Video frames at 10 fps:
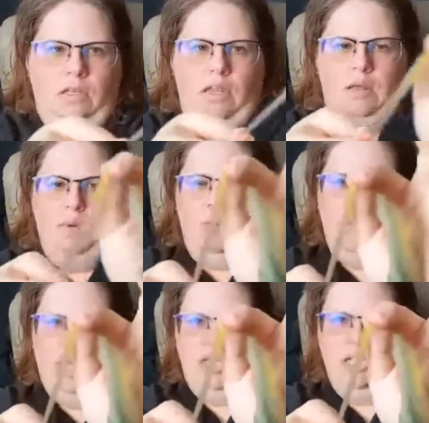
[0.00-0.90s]
I'm going to
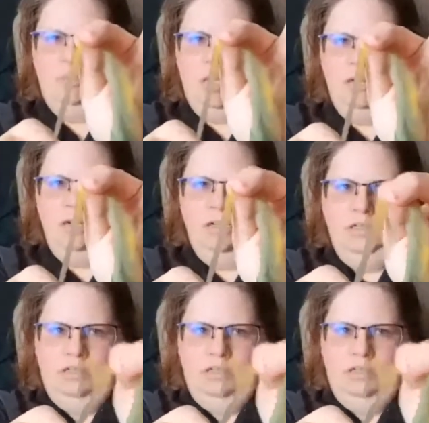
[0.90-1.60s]
pinch up here